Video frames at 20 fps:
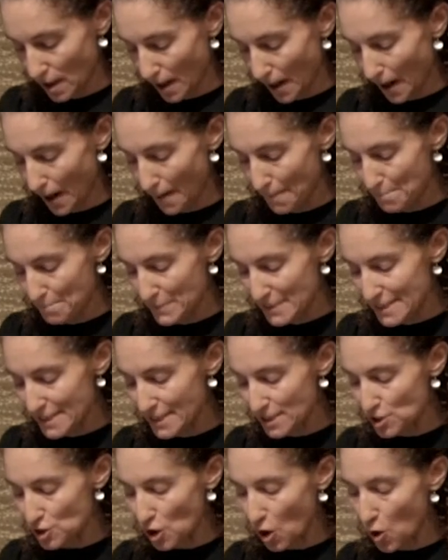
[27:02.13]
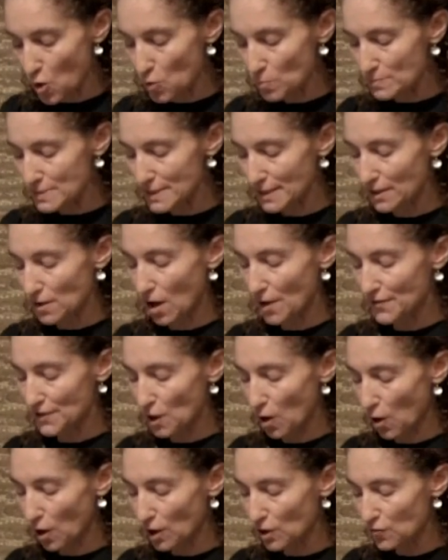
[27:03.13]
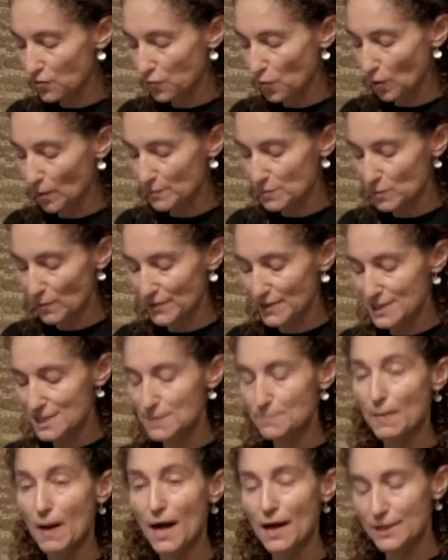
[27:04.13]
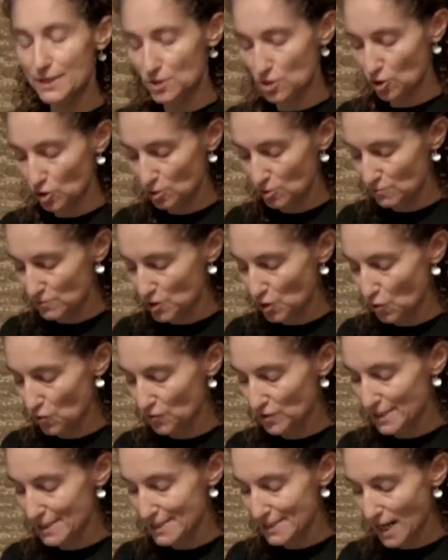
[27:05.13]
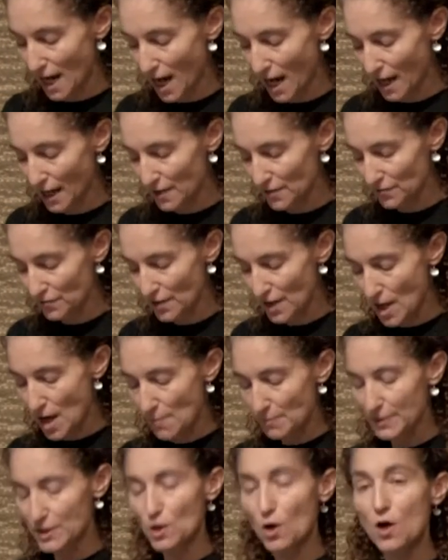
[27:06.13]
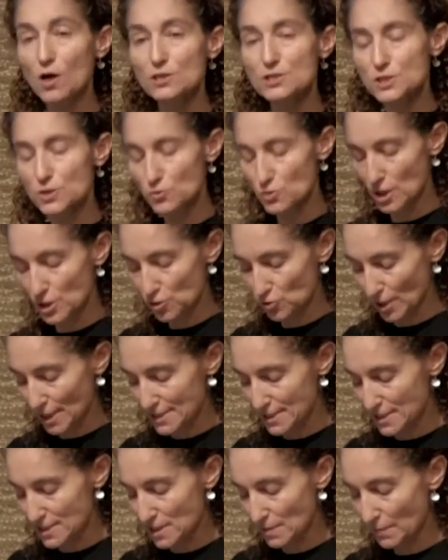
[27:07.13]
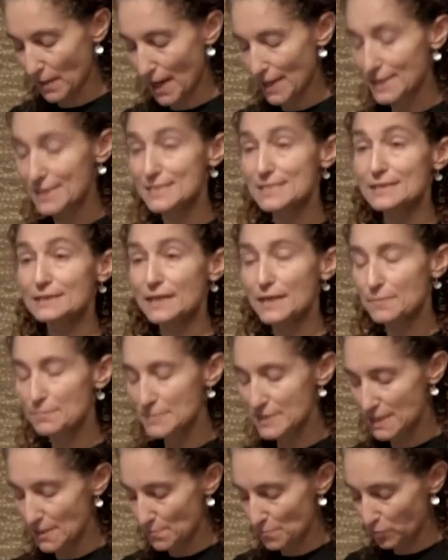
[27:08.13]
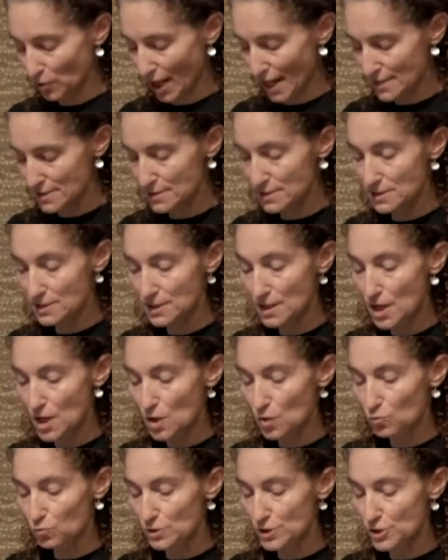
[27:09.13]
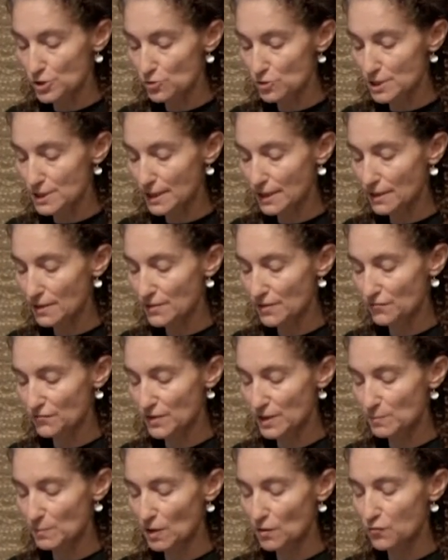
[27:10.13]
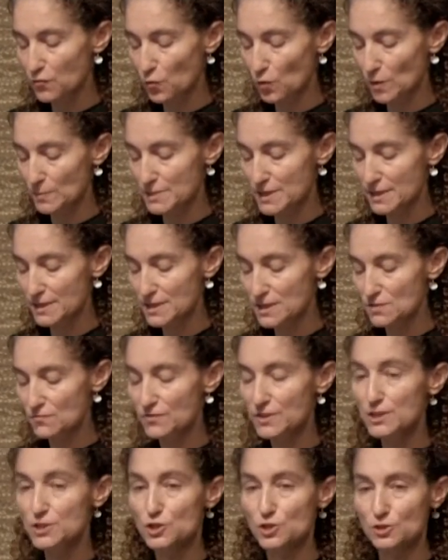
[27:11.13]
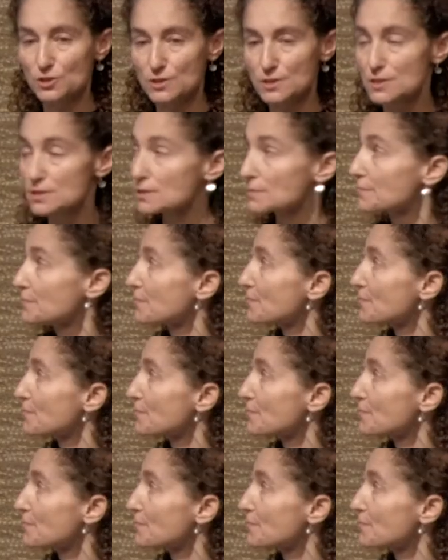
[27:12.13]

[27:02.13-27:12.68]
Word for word: um, Matisse homes in on the arc formed when the spine curves over to dive, but he also addresses the body's limbs and breasts, reducing the female form to these features.